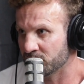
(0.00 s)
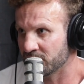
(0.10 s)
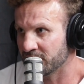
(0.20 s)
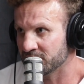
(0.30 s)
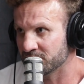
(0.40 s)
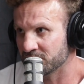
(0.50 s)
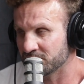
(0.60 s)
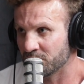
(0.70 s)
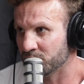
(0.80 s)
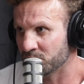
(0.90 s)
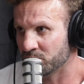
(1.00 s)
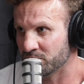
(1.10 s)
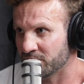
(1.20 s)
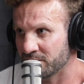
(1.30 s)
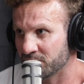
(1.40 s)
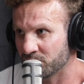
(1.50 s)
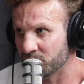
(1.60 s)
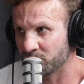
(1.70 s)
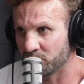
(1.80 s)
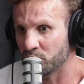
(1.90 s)
days and just go a little bit like
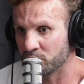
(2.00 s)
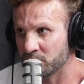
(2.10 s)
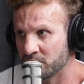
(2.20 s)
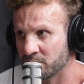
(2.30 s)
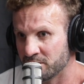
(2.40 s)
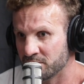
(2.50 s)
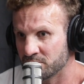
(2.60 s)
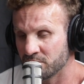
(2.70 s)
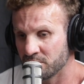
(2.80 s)
further than I need.